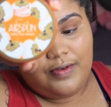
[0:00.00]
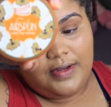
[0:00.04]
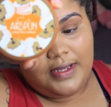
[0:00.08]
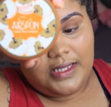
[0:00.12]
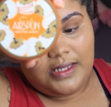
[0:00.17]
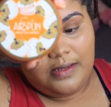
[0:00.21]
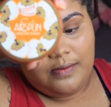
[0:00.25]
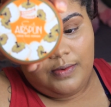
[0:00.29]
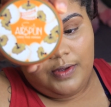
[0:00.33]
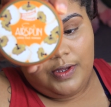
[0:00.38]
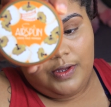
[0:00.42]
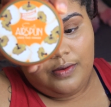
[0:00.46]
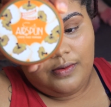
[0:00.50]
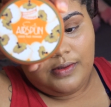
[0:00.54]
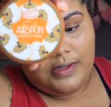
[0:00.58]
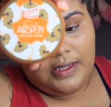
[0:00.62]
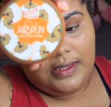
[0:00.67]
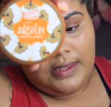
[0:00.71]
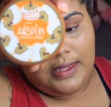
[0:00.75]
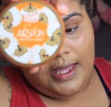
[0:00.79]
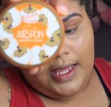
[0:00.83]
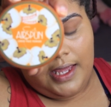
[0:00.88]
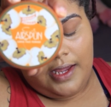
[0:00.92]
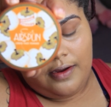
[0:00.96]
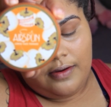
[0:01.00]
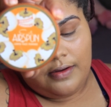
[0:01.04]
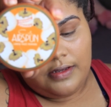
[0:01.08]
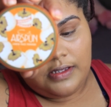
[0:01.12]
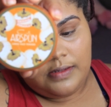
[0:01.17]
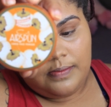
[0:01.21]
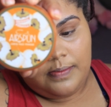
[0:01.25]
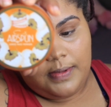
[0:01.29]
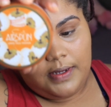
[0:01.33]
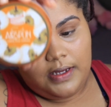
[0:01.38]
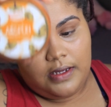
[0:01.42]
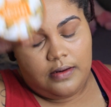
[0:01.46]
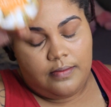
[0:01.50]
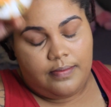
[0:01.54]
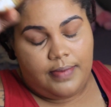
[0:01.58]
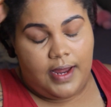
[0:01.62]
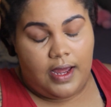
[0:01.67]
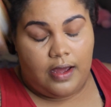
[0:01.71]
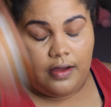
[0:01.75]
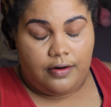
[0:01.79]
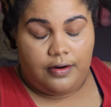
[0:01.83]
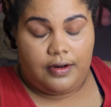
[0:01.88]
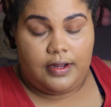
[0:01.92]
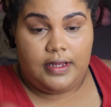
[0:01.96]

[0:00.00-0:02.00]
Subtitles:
crease, and we're using the Airspun powder,